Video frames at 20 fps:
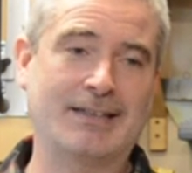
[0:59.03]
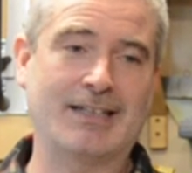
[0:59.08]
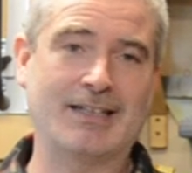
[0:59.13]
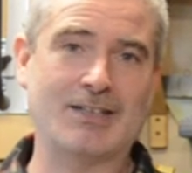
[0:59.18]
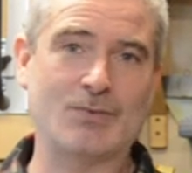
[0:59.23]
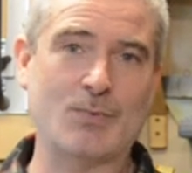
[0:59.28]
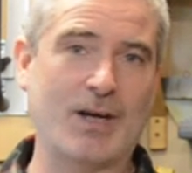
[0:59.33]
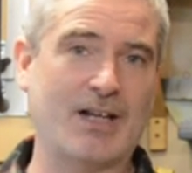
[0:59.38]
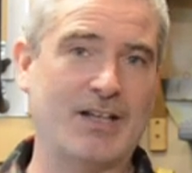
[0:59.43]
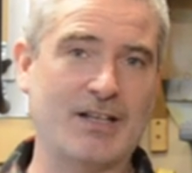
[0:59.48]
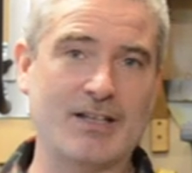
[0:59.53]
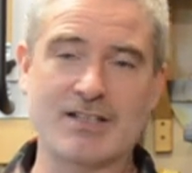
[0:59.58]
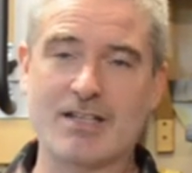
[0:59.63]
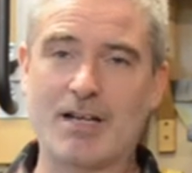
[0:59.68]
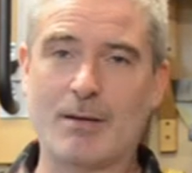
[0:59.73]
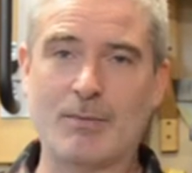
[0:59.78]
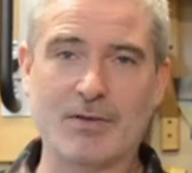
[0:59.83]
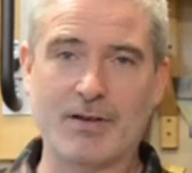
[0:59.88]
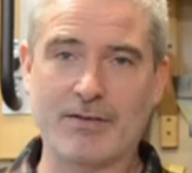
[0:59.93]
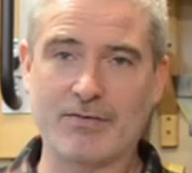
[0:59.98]
as well as a
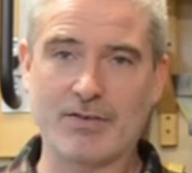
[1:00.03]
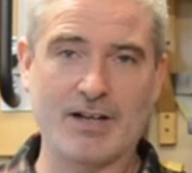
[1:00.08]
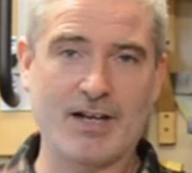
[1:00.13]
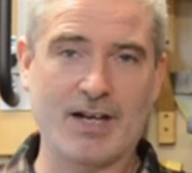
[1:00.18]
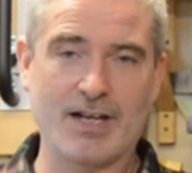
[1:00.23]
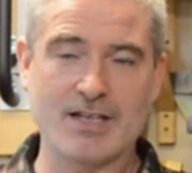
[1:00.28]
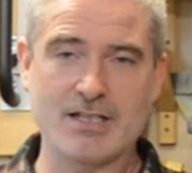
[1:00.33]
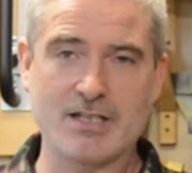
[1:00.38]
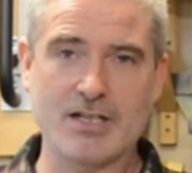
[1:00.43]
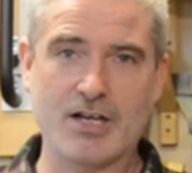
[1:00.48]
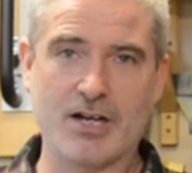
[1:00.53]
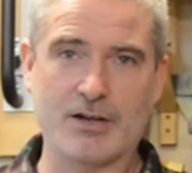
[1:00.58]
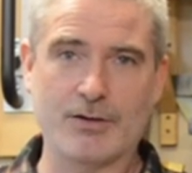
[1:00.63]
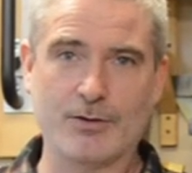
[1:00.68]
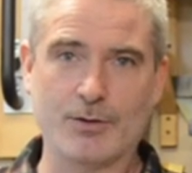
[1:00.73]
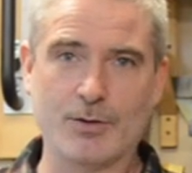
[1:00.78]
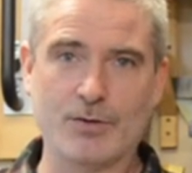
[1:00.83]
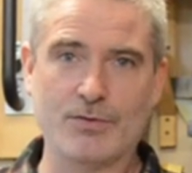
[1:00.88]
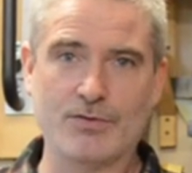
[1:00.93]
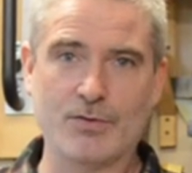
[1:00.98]
couple different kinds of tongue
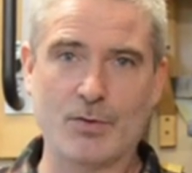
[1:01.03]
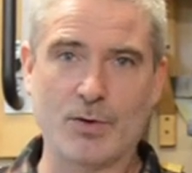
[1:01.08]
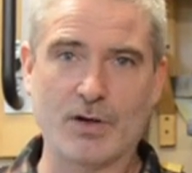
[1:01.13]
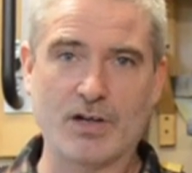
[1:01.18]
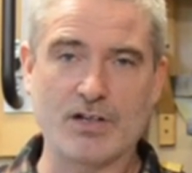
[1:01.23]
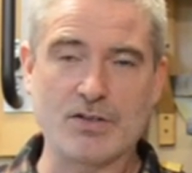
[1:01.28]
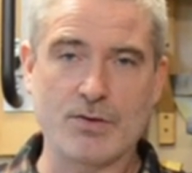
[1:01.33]
and groove flooring.